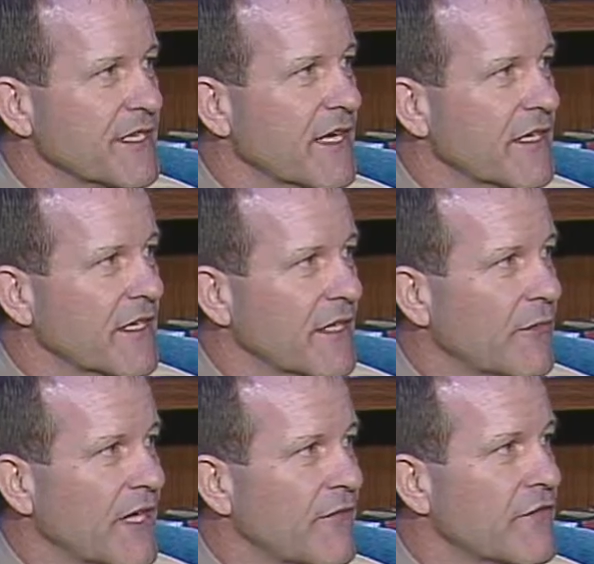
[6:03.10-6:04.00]
Carrigan that
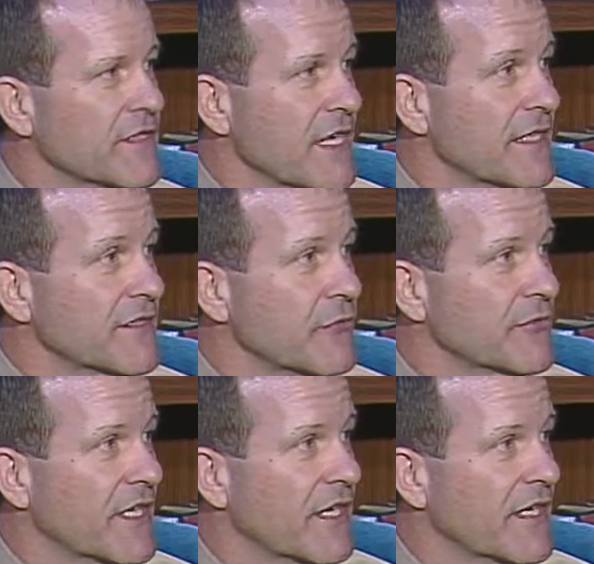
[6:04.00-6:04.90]
we emphasize
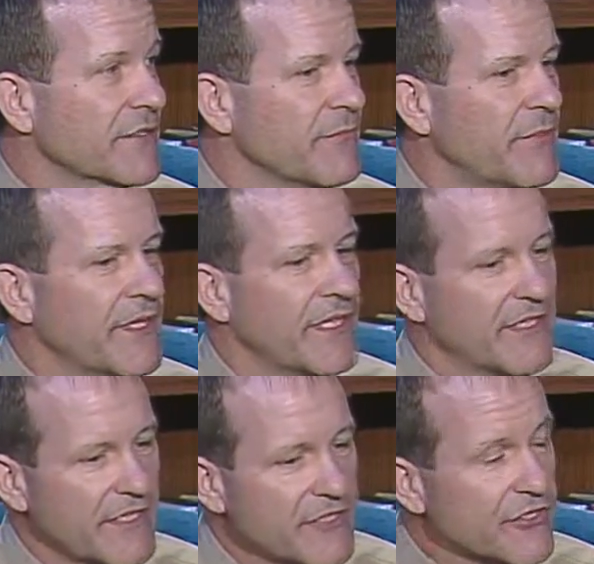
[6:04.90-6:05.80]
those areas. But in
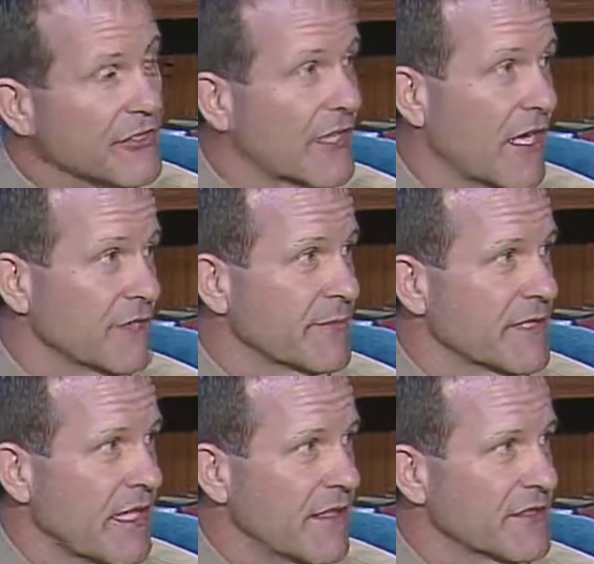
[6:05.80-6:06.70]
addition to
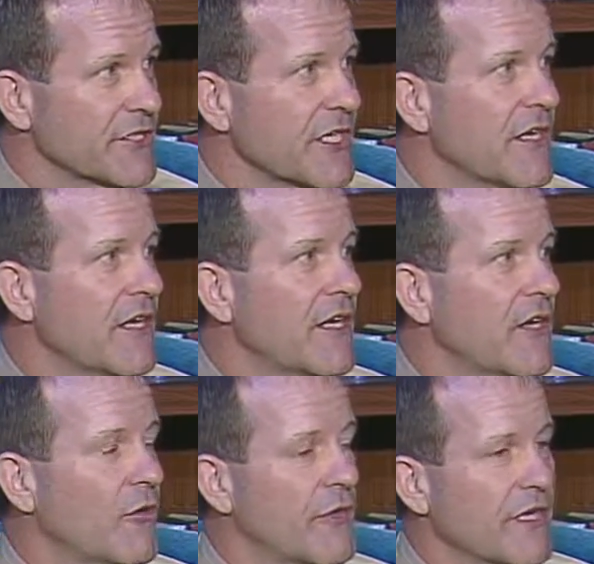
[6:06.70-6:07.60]
cosmetology,
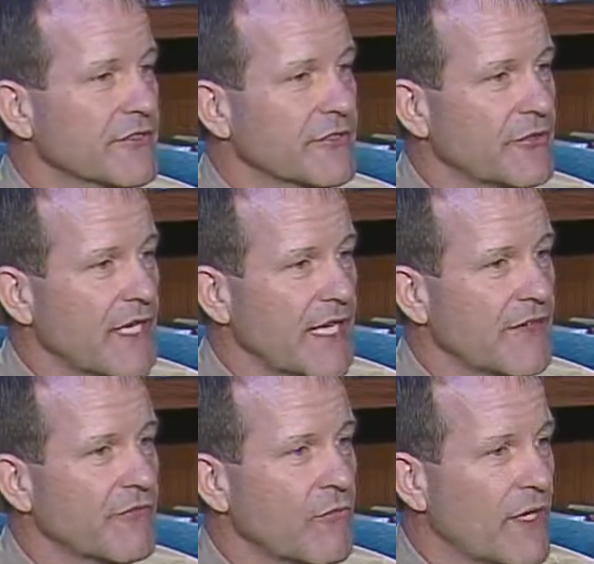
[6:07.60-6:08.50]
we also
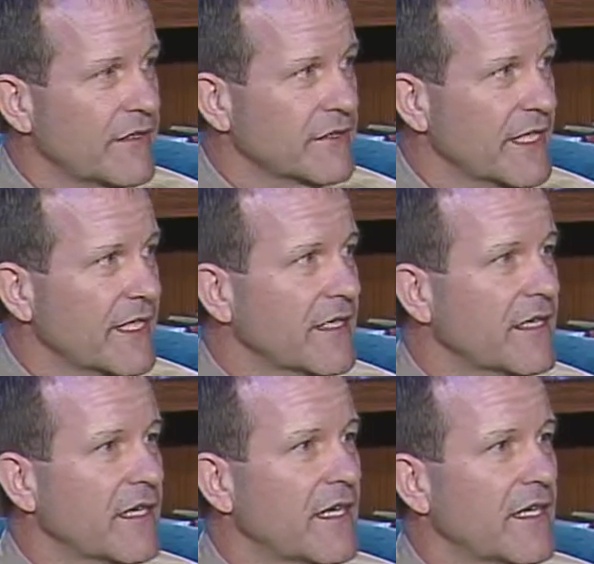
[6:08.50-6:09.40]
have welding,
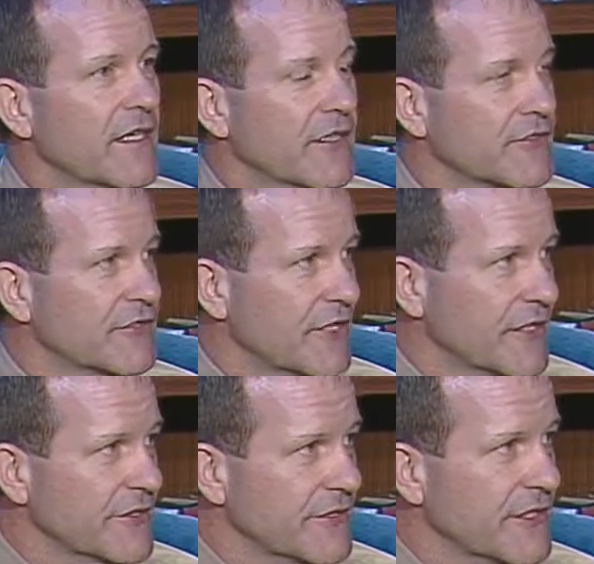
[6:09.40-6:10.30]
construction